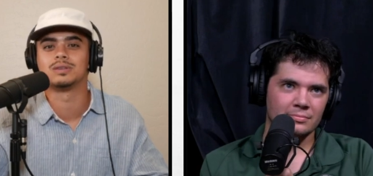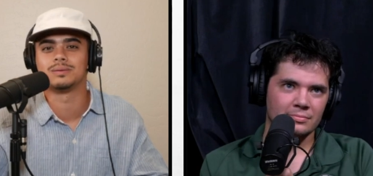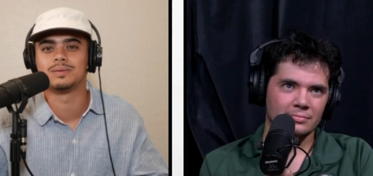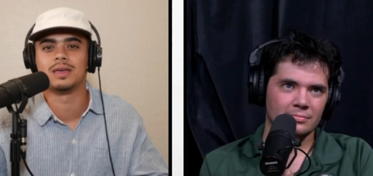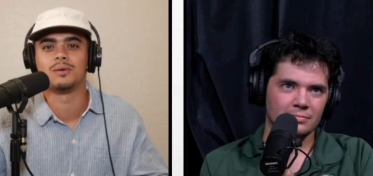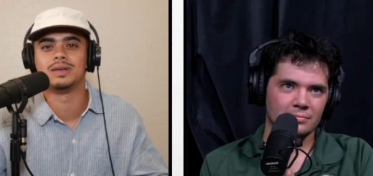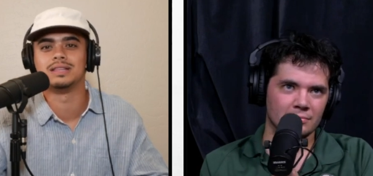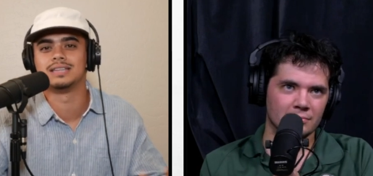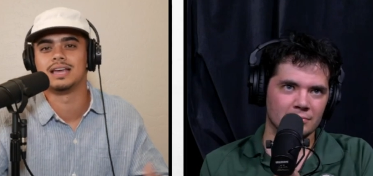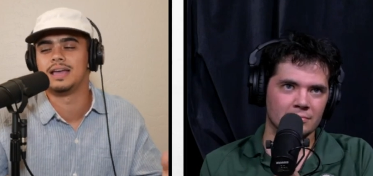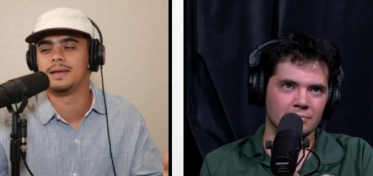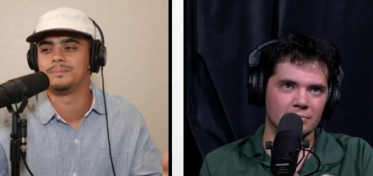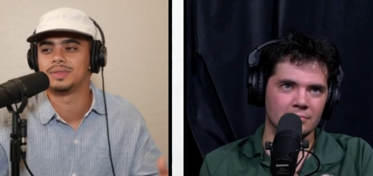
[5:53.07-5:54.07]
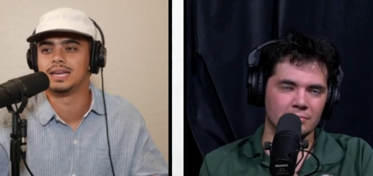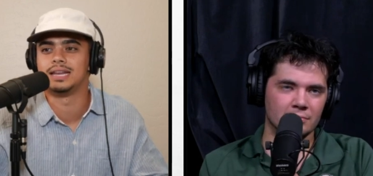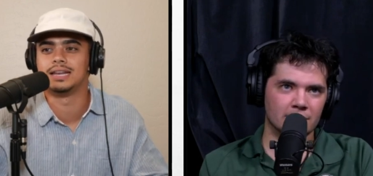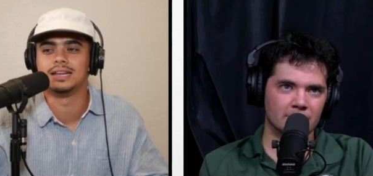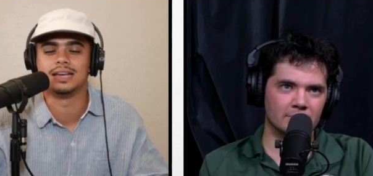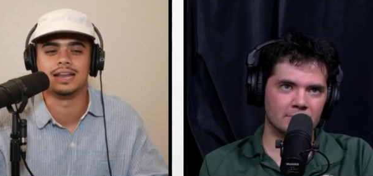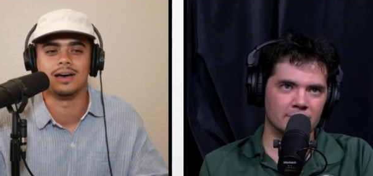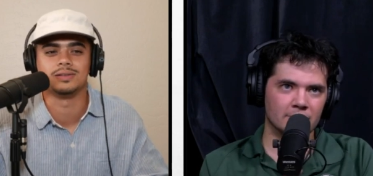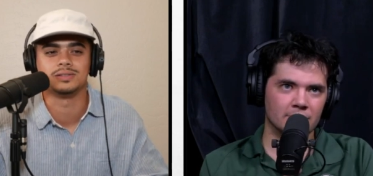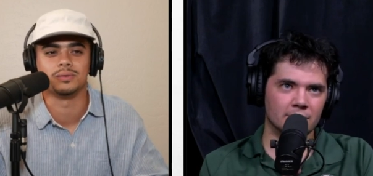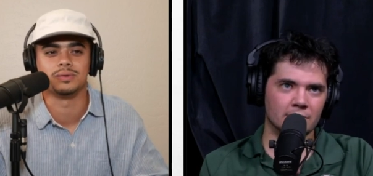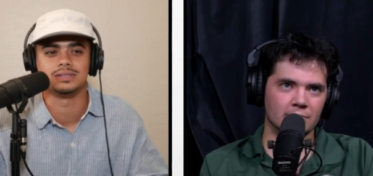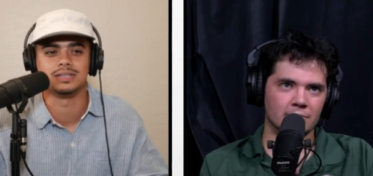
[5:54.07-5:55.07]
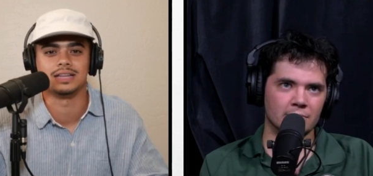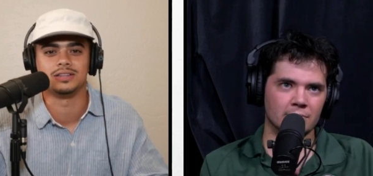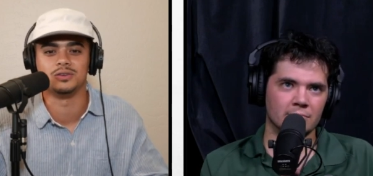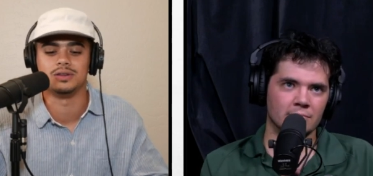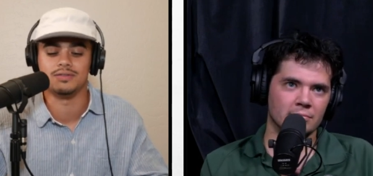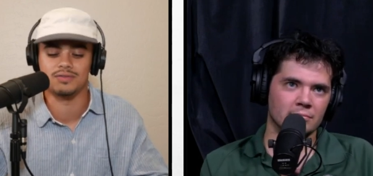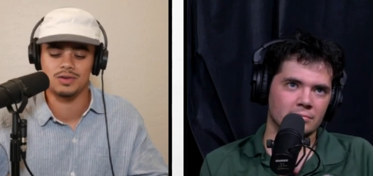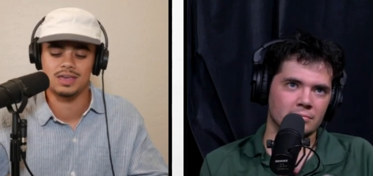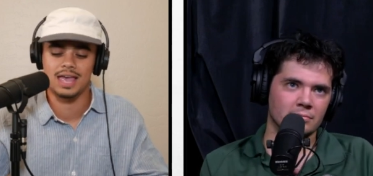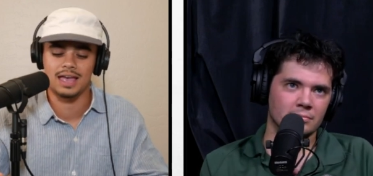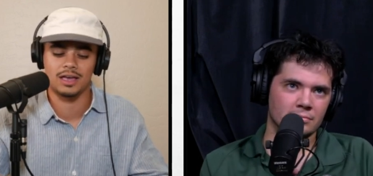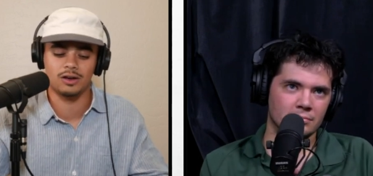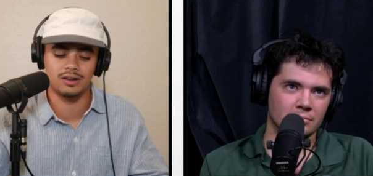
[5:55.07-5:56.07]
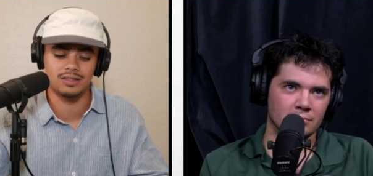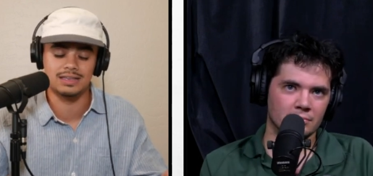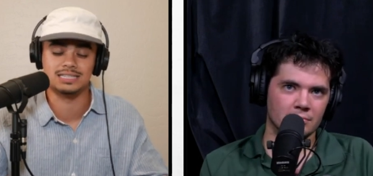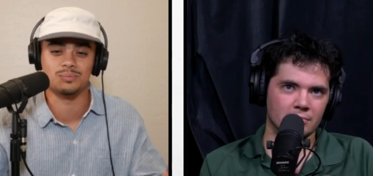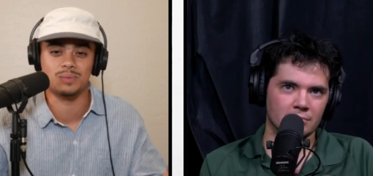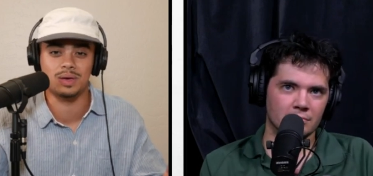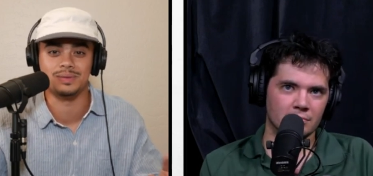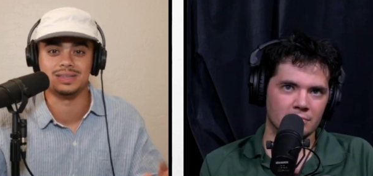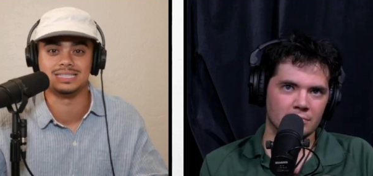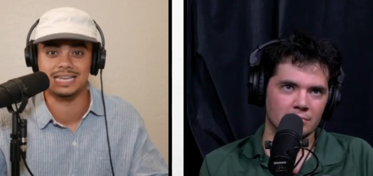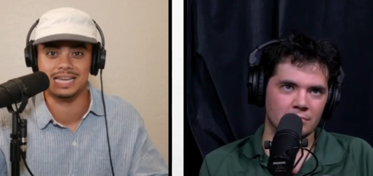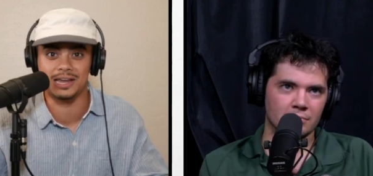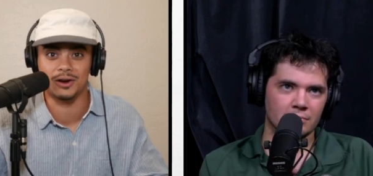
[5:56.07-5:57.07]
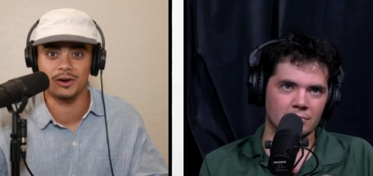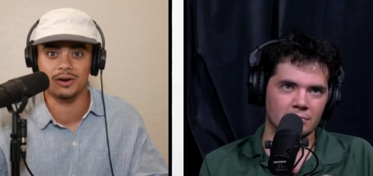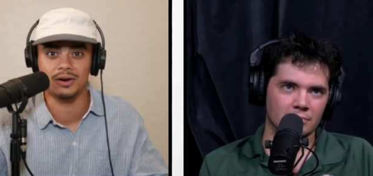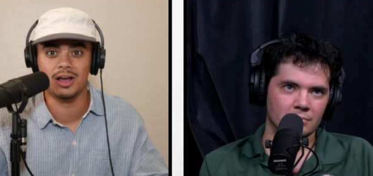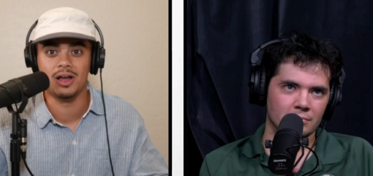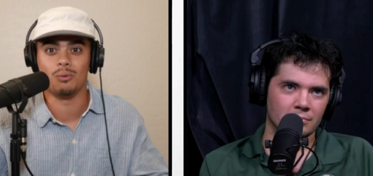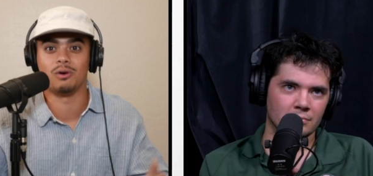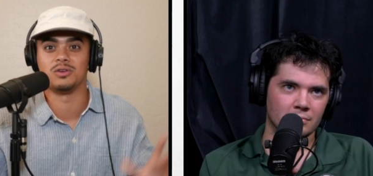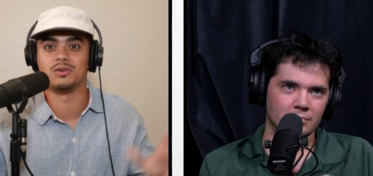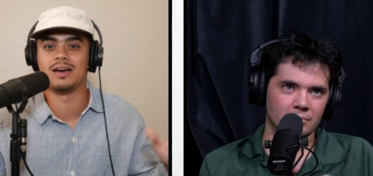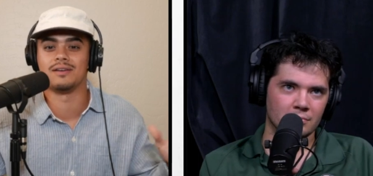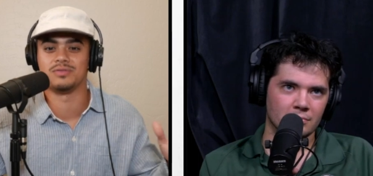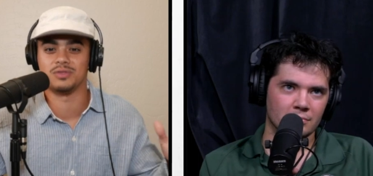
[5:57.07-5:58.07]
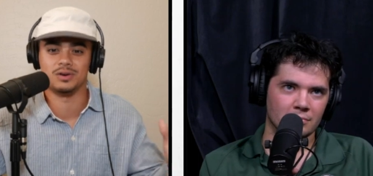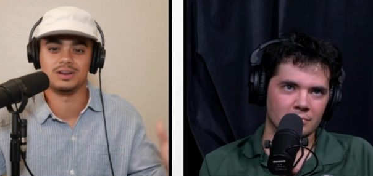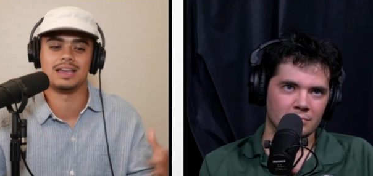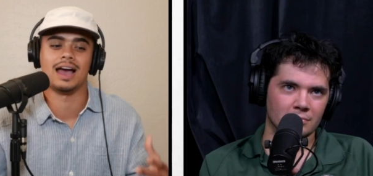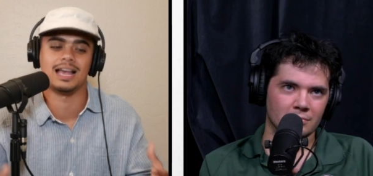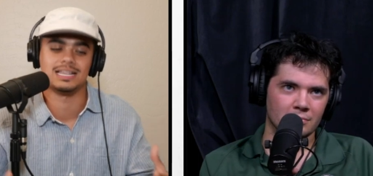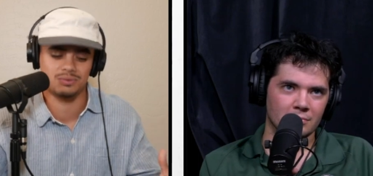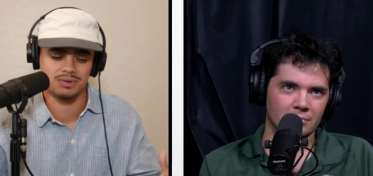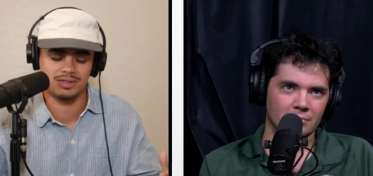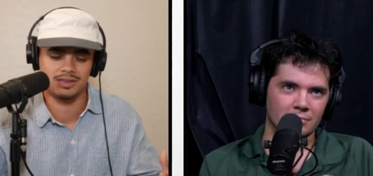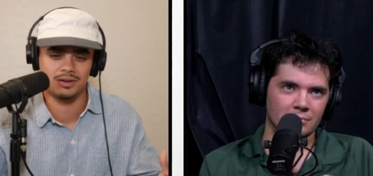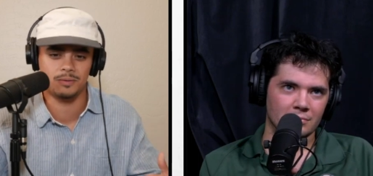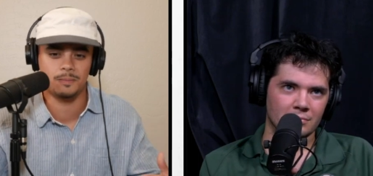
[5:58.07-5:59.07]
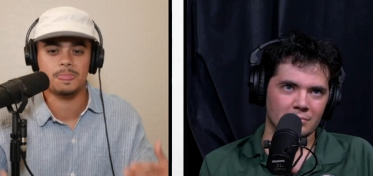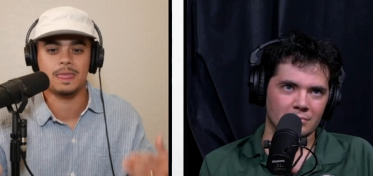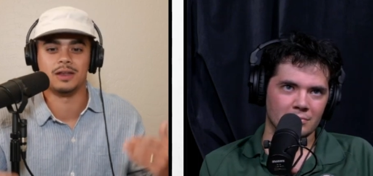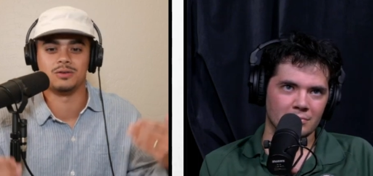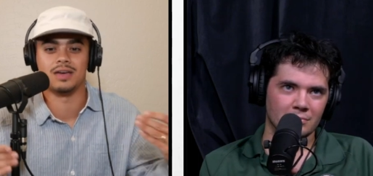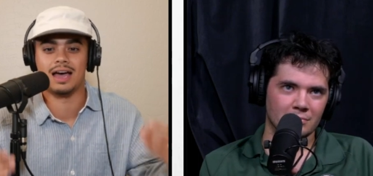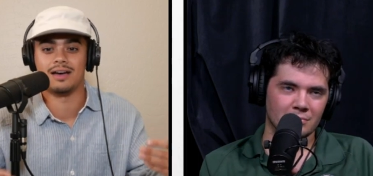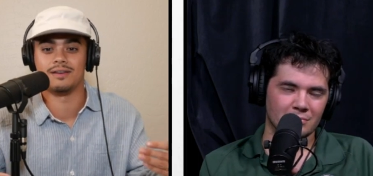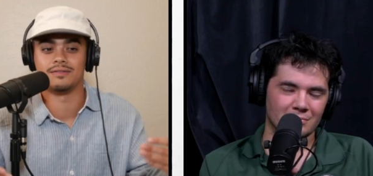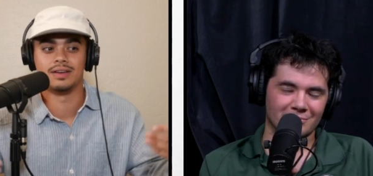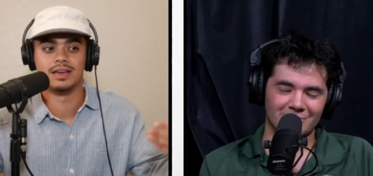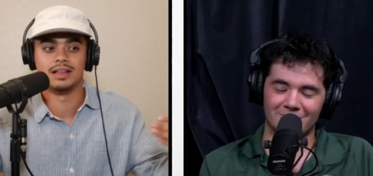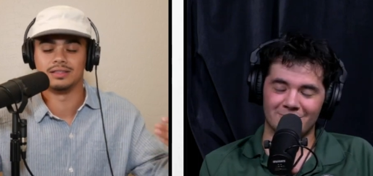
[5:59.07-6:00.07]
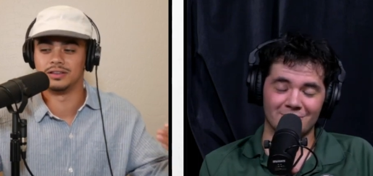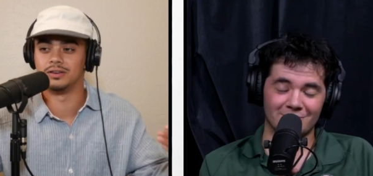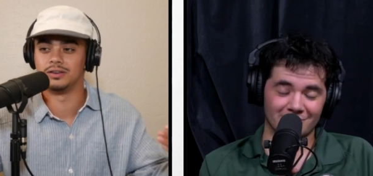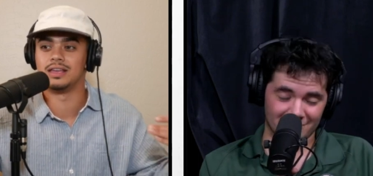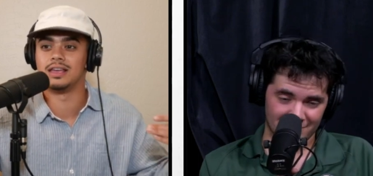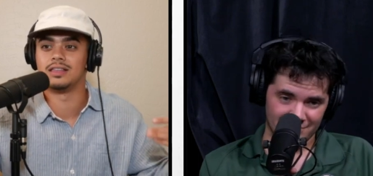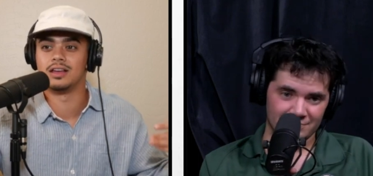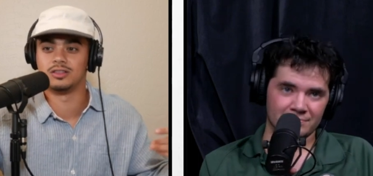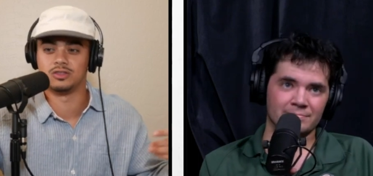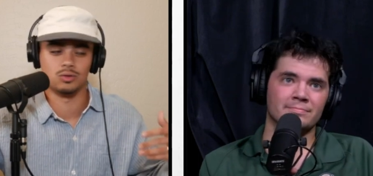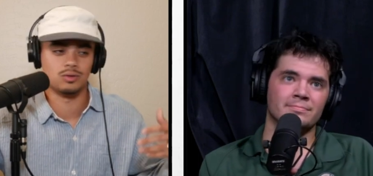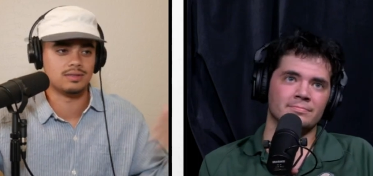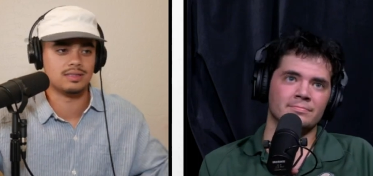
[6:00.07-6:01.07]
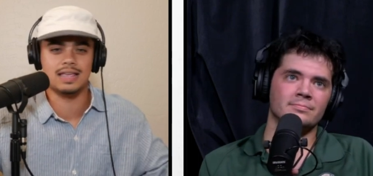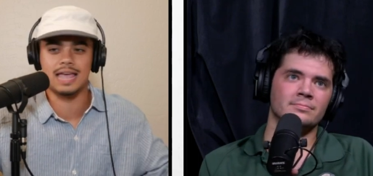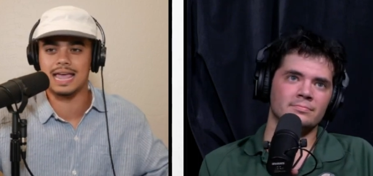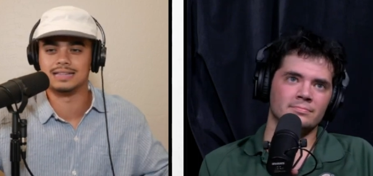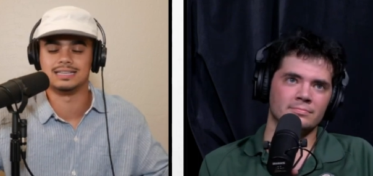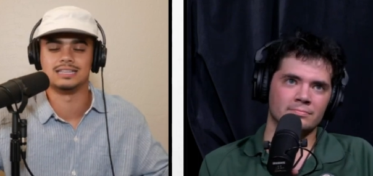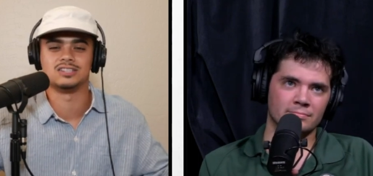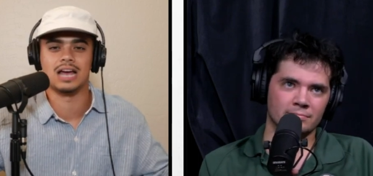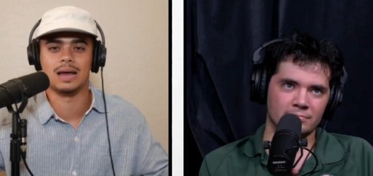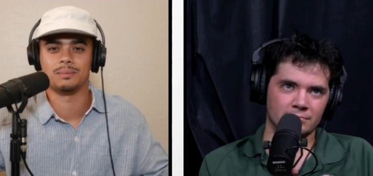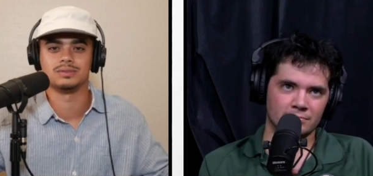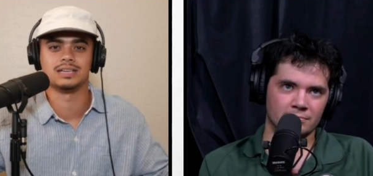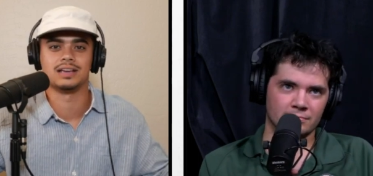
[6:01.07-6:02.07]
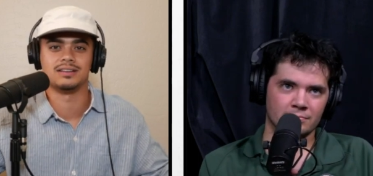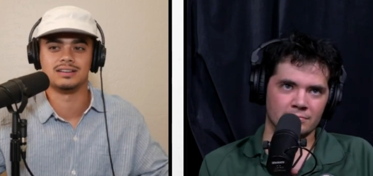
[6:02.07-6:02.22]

Speaker 1: Something that we'd say in in household was like, dude, if you can't go to these commitments here while you have 30 guys with you and you have literally 18 chapels at your